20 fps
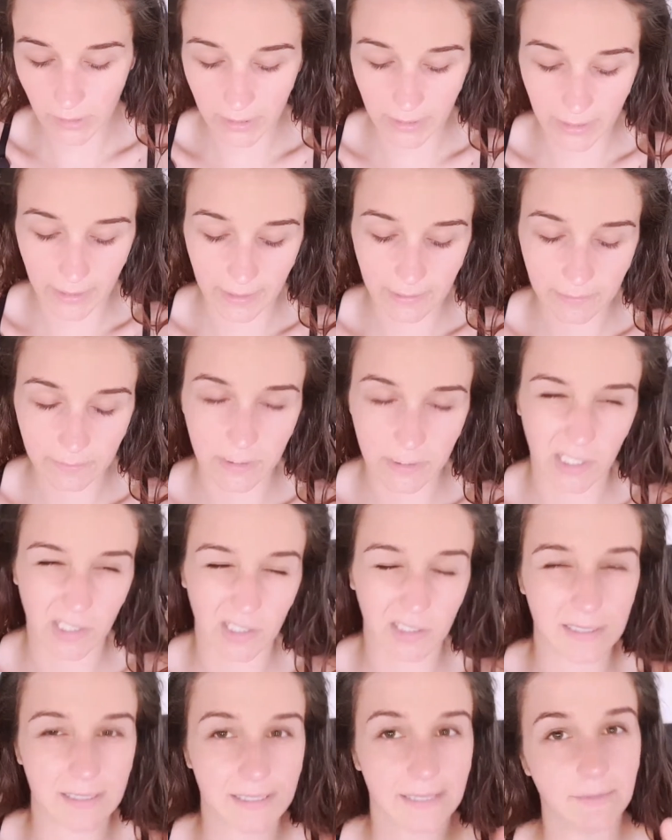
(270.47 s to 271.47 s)
Um, you know,
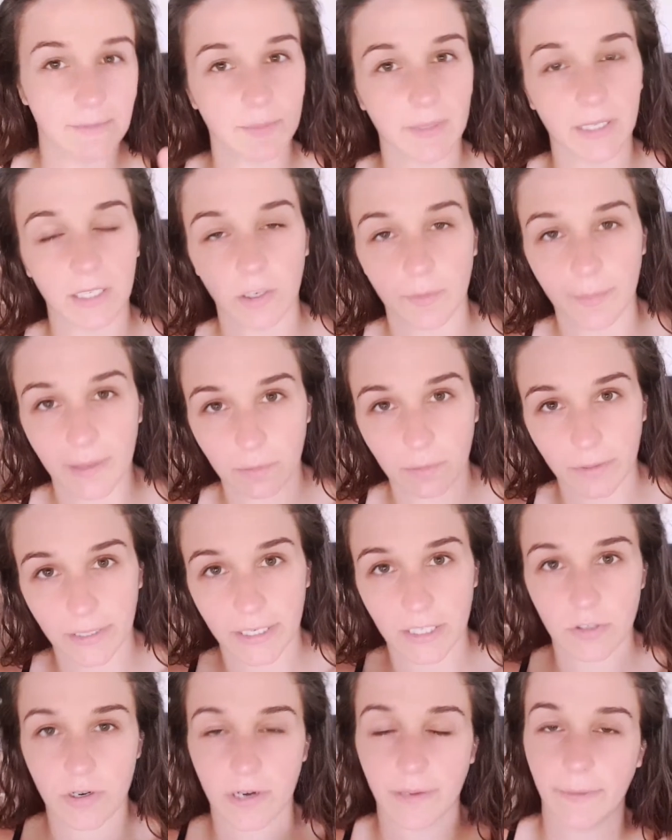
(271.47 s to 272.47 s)
there seemed to be a lot of people
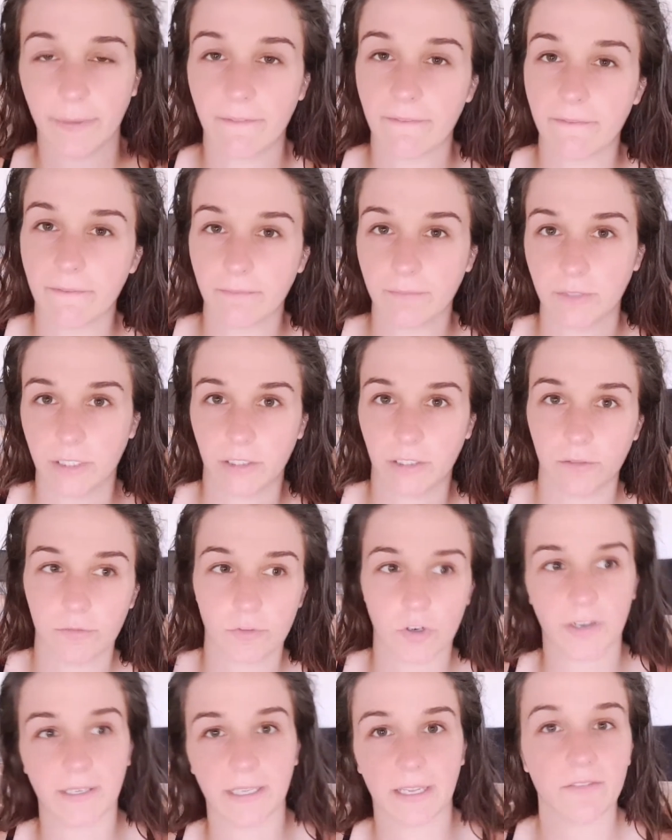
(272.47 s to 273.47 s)
there trying to be, you know,
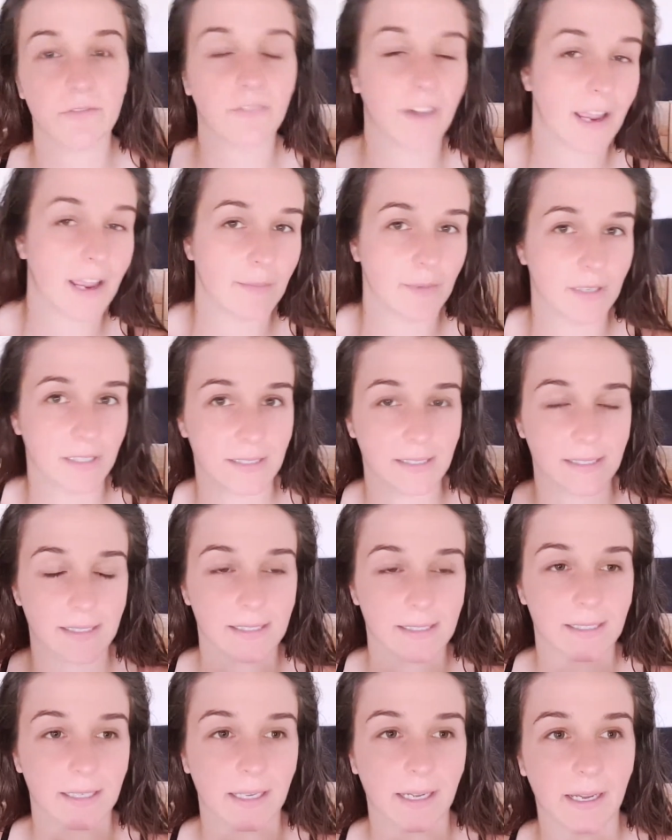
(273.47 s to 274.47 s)
trying to get
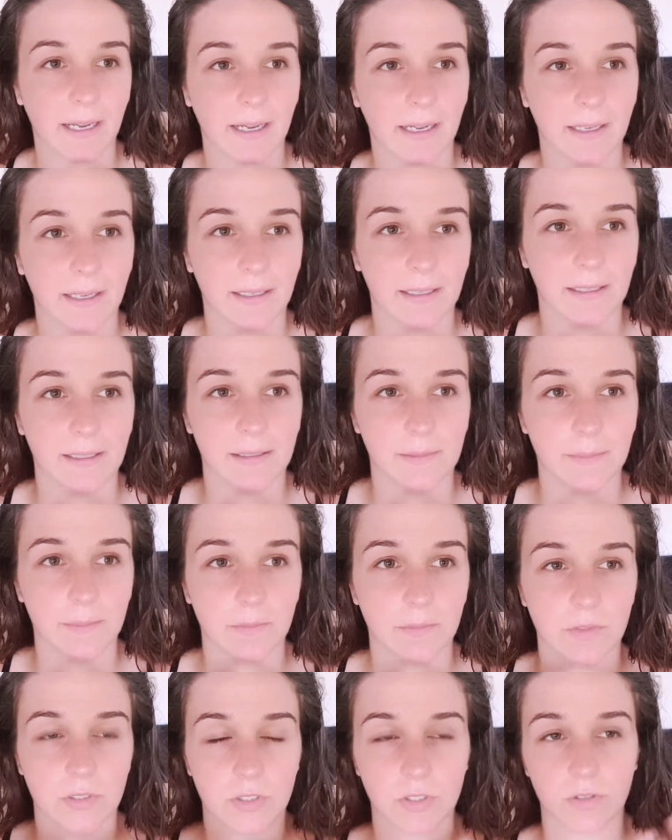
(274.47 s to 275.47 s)
famous,
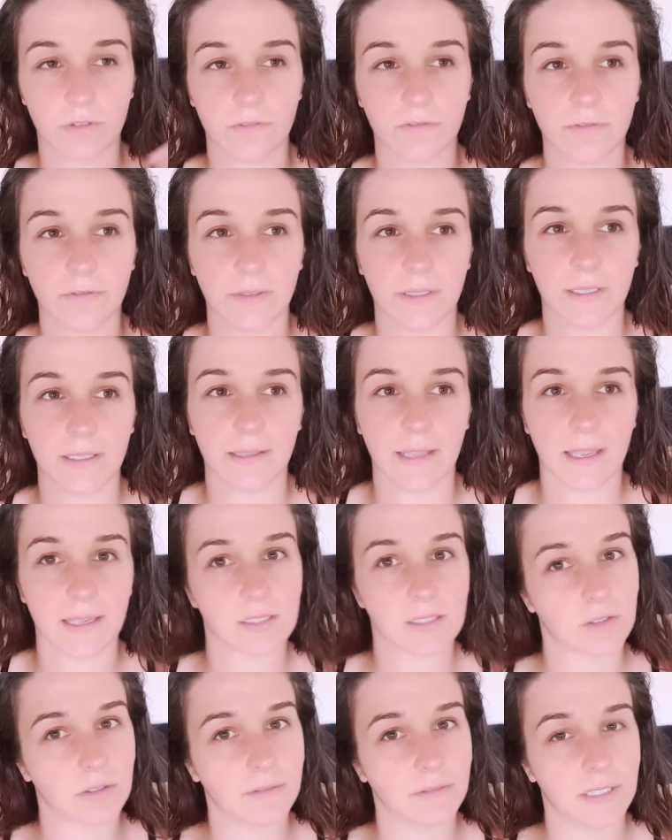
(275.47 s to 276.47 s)
um, sort of in
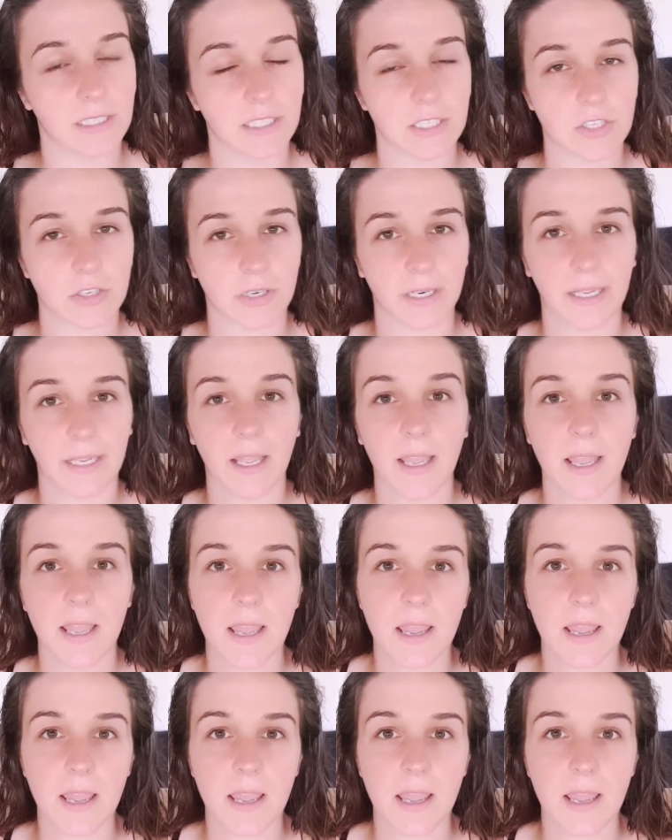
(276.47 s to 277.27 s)
that sort of industry.